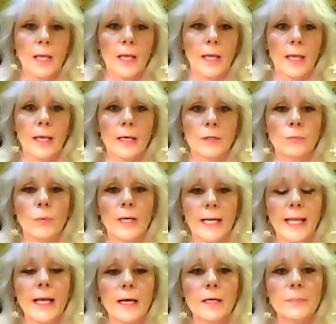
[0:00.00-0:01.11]
And what
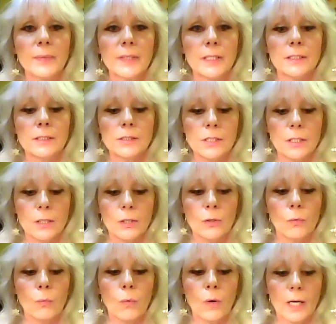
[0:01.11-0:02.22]
happened
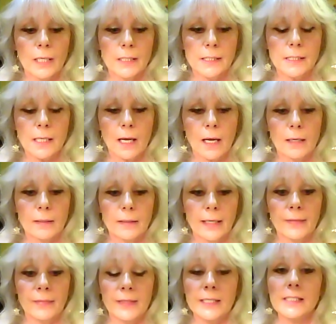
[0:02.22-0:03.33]
was,
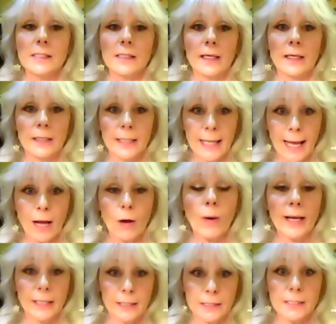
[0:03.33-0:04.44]
and this now
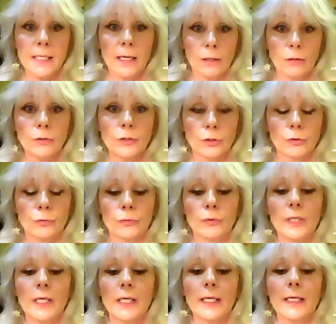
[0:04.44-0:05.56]
I can tell
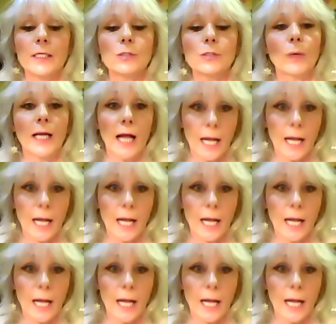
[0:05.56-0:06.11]
you is what I